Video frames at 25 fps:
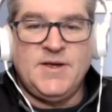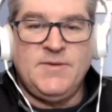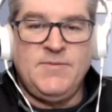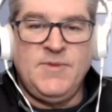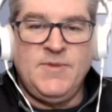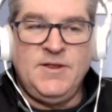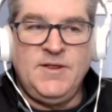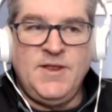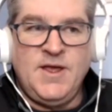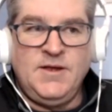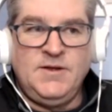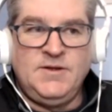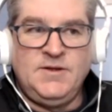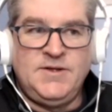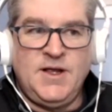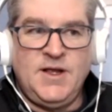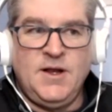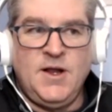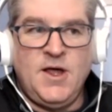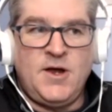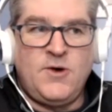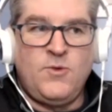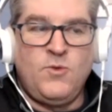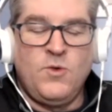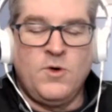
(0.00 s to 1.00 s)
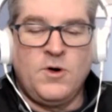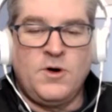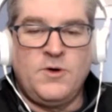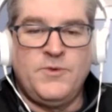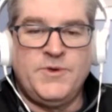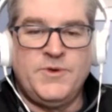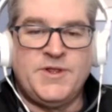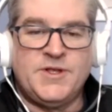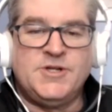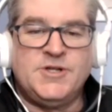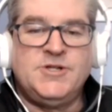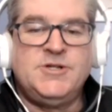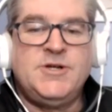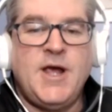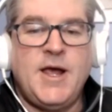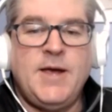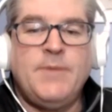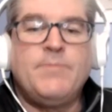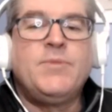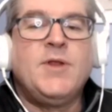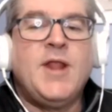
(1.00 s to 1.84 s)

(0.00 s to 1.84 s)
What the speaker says: I mean, they did a lot of work with the shape